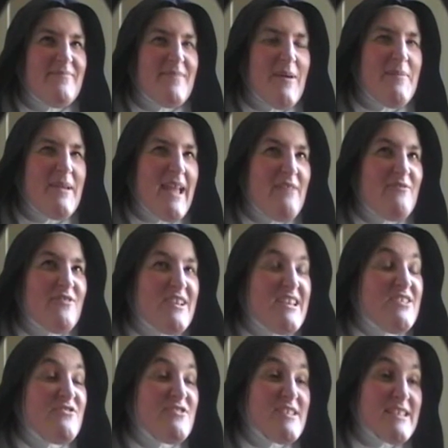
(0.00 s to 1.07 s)
I became very
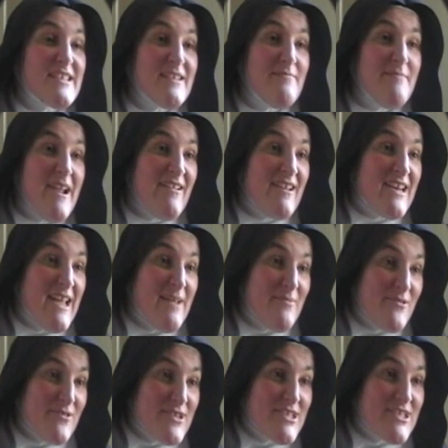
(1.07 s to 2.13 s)
interested in Marian
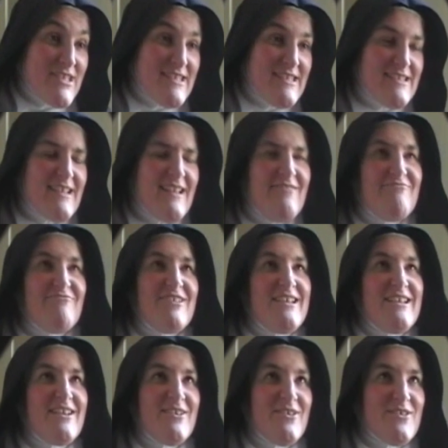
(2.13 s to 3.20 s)
apparitions and
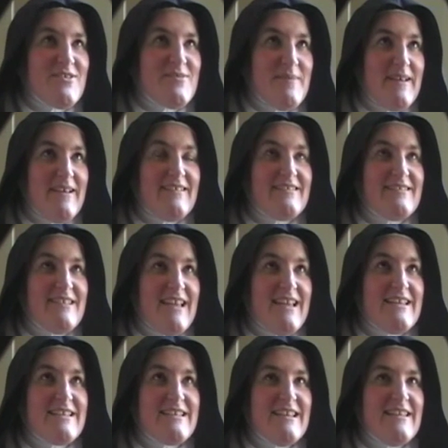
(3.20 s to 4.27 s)
reading a lot about
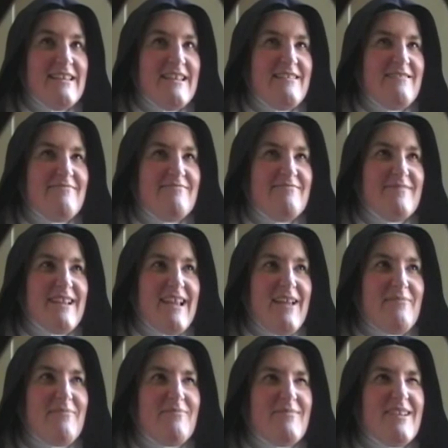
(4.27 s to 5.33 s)
that, and then
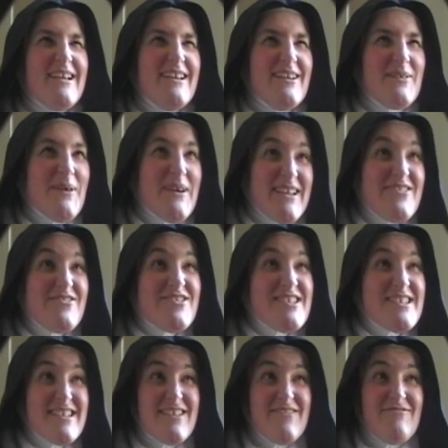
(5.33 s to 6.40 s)
became quite
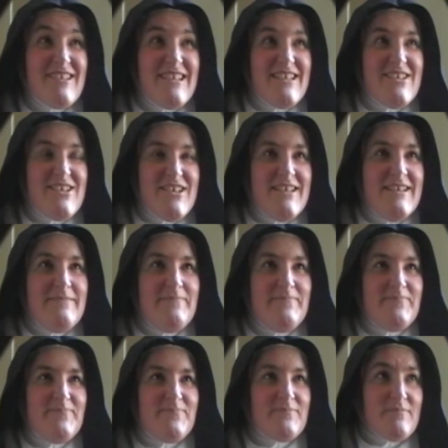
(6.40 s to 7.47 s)
interested in religion.
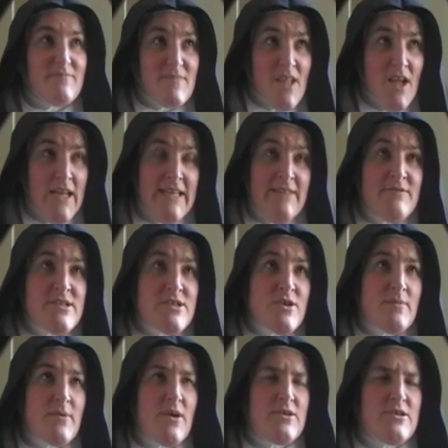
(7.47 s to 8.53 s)
I never
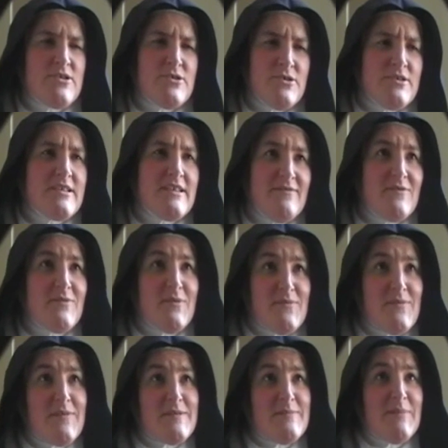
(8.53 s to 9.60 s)
stopped going to church, even if
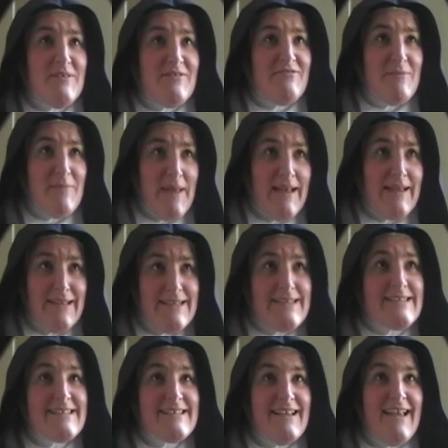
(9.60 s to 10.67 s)
I was a bit
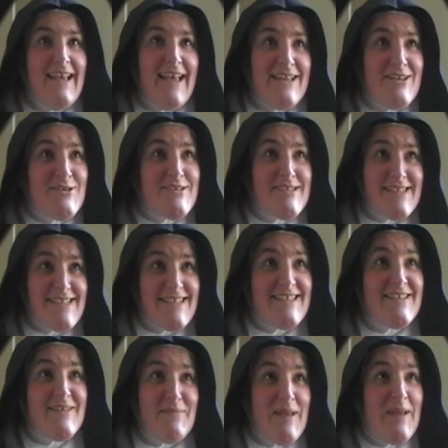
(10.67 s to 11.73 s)
rebellious. I used to sit
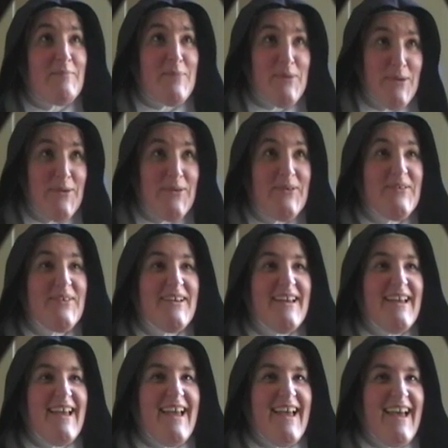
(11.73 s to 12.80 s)
in the back pew
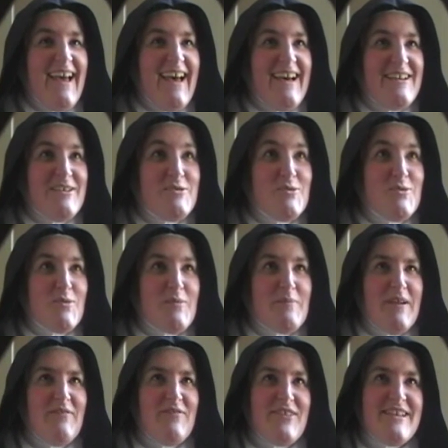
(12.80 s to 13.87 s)
and talk with
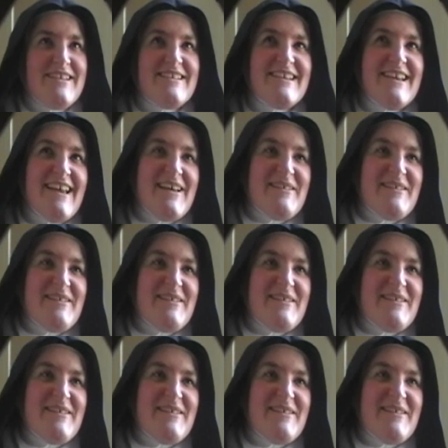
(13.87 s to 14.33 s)
my friend.